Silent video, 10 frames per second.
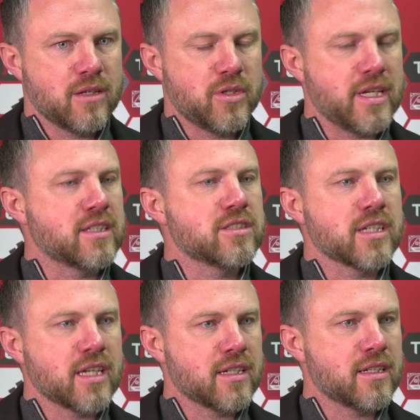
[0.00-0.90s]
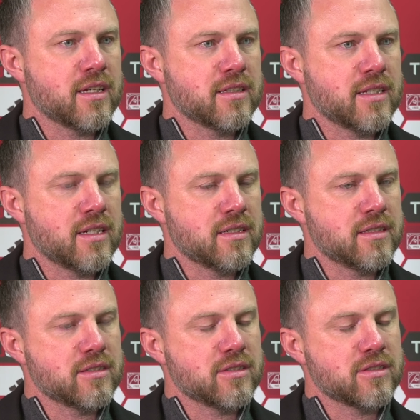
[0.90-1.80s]
with energy again and,
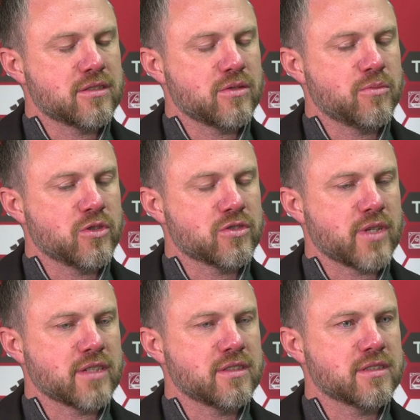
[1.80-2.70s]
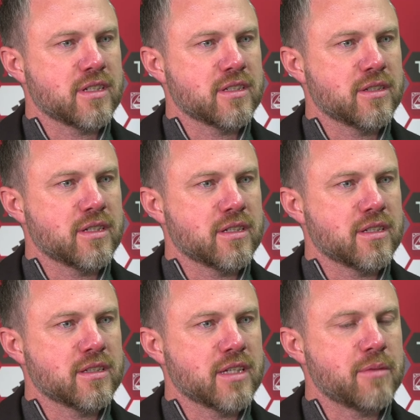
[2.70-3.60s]
and more strength inside the
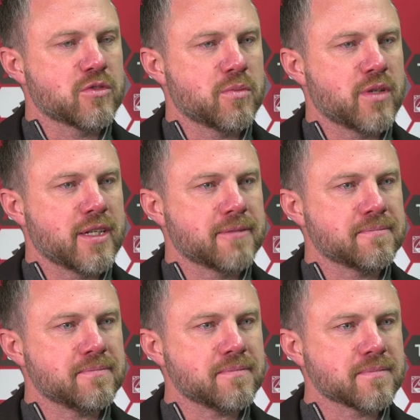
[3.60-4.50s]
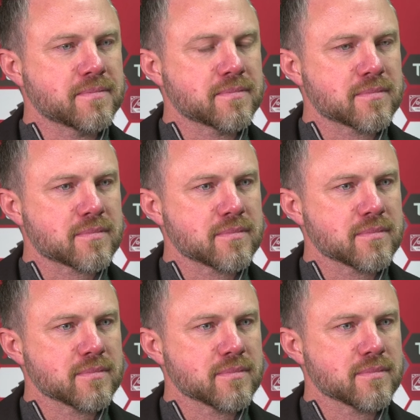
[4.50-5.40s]
games we play.
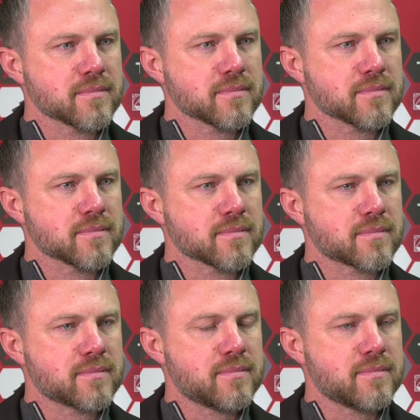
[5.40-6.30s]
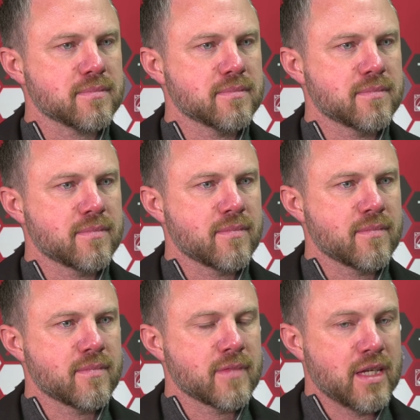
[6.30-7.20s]
So does the break come at quite a good time?
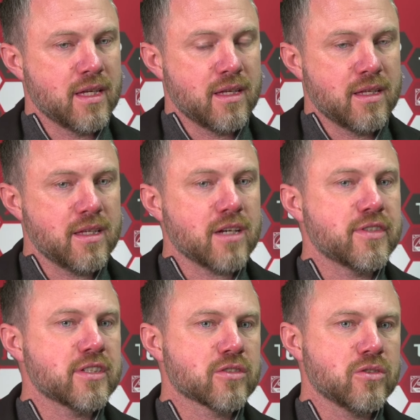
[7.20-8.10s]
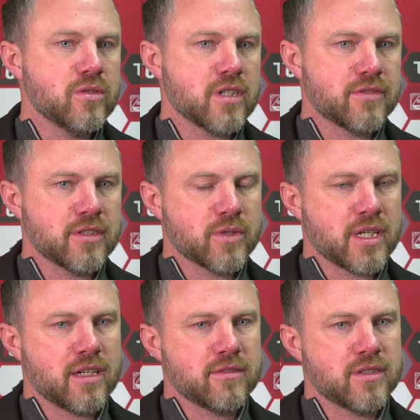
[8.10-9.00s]
Yeah, I think so. I think we
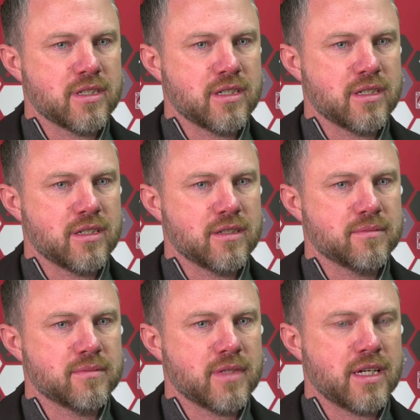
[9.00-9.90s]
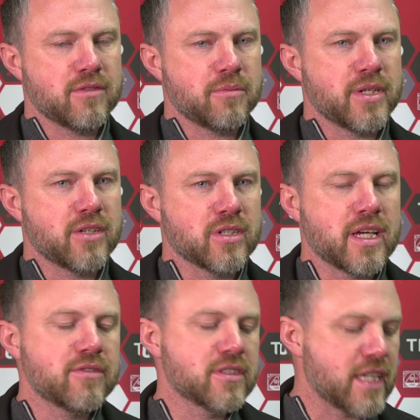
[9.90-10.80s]
have uh, um, have the period
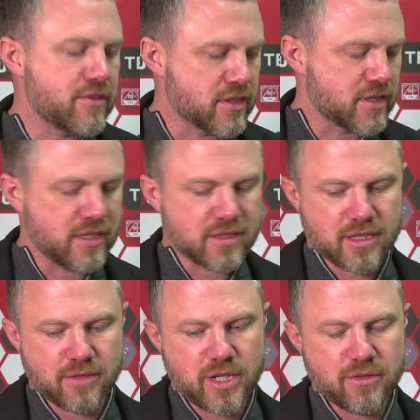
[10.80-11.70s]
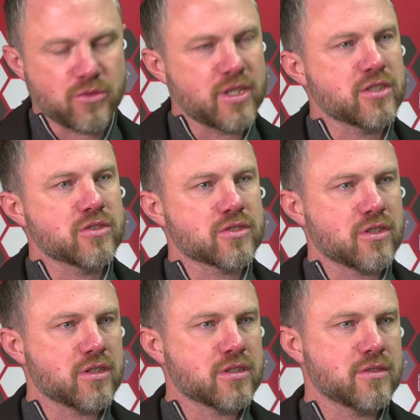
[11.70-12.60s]
every every season. We have a really good
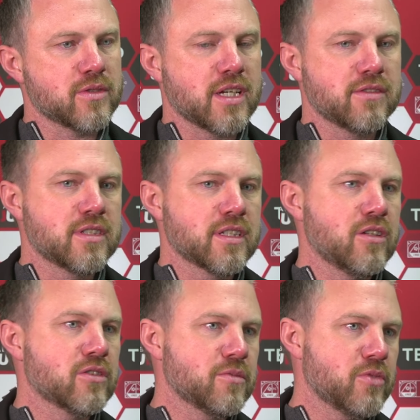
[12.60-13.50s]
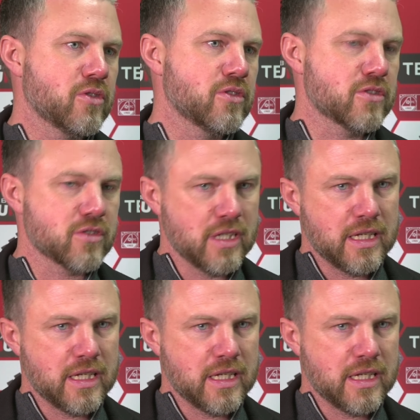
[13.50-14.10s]
start. We have taken a lot of points.